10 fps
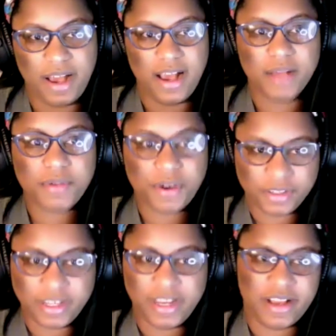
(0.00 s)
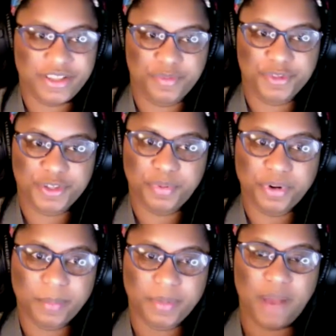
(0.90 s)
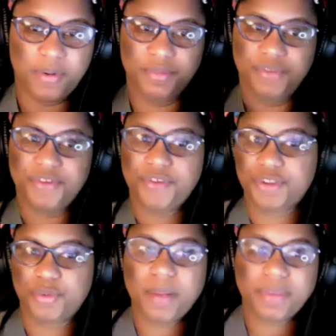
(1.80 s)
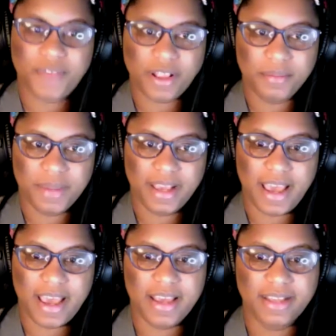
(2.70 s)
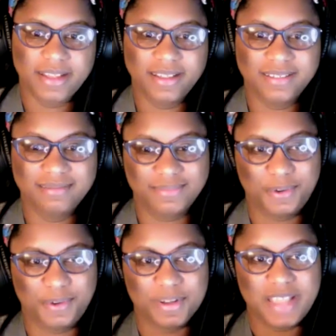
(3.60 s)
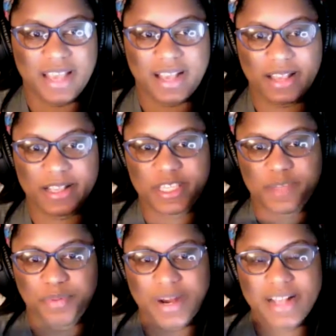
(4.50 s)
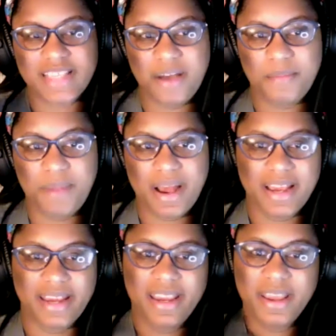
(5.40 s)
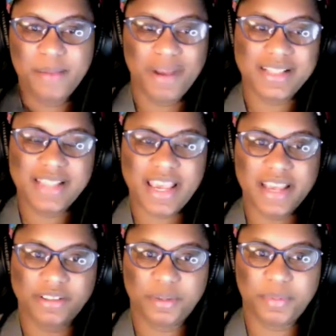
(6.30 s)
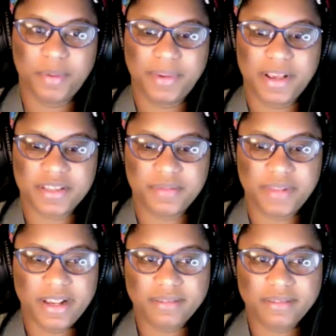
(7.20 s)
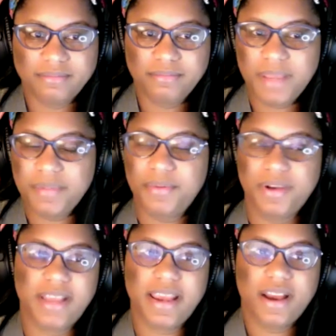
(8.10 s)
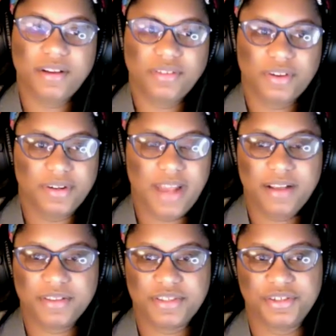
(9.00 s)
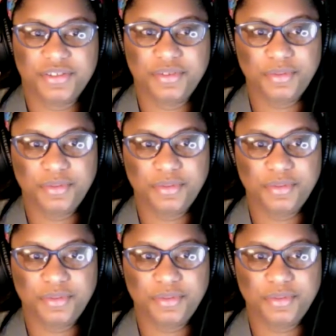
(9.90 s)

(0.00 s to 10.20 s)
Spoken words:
currently in customer support, but I want to move over to web development, and of course that kind of spreads out my day a little bit, because I'm like, maybe one day I'll learn how to